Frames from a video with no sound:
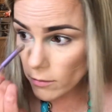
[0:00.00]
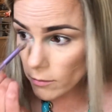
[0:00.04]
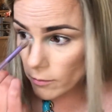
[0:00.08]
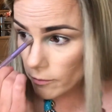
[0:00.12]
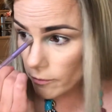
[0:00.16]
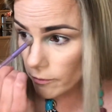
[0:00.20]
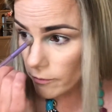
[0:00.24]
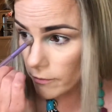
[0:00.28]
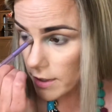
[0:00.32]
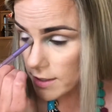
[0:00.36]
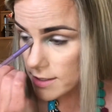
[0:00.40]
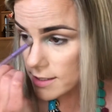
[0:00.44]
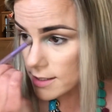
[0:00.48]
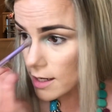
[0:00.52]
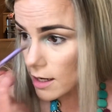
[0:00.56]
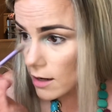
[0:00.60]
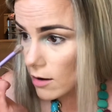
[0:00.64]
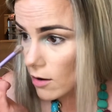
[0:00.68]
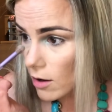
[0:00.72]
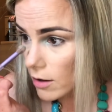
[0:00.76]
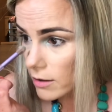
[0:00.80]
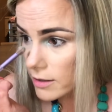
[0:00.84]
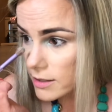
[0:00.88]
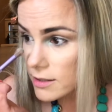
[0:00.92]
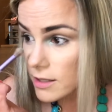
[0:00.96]
it's
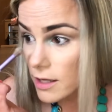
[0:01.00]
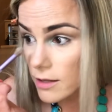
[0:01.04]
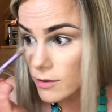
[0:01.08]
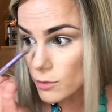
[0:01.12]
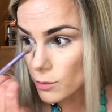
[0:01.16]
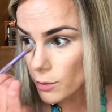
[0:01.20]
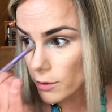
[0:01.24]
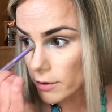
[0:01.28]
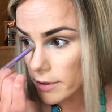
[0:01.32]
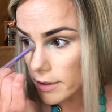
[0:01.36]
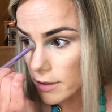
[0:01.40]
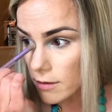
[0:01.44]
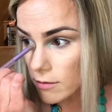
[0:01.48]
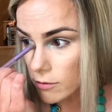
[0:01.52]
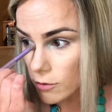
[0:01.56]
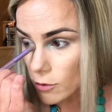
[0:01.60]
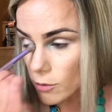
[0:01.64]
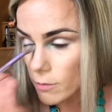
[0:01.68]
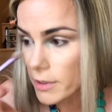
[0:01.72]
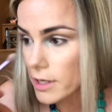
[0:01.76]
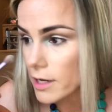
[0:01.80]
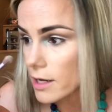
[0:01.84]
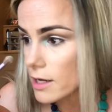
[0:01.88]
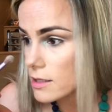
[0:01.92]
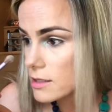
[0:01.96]
not, it's really
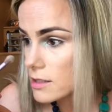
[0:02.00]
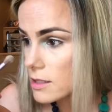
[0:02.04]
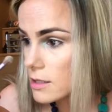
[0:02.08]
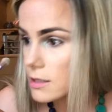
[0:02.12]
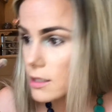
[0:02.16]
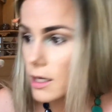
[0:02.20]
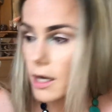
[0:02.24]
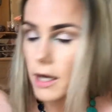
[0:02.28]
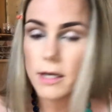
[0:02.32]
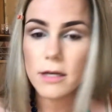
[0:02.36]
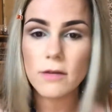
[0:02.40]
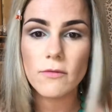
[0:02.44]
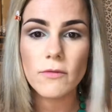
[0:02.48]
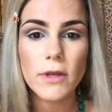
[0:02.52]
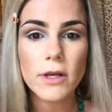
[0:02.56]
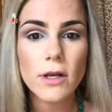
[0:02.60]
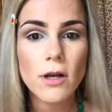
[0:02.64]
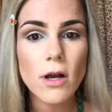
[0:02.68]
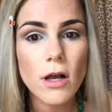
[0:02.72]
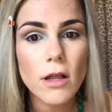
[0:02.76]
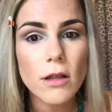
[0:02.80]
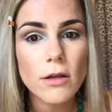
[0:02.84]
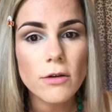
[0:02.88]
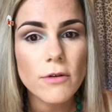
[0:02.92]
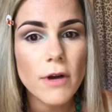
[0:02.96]
luminous. It's kind of like
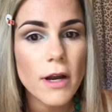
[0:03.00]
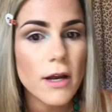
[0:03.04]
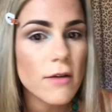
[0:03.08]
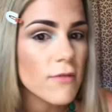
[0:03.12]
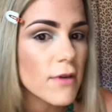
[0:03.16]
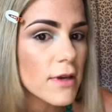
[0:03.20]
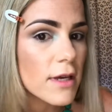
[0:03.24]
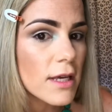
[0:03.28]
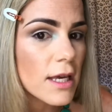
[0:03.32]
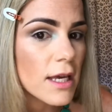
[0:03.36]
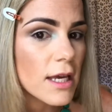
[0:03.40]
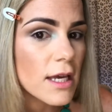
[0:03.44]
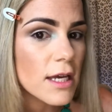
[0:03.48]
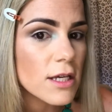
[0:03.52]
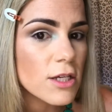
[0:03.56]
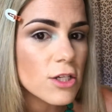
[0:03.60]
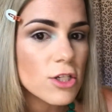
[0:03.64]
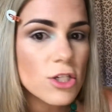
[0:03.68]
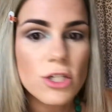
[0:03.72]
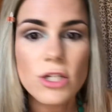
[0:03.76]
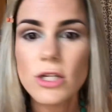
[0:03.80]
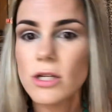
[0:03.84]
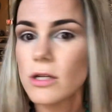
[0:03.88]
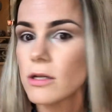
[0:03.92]
holographic-ish.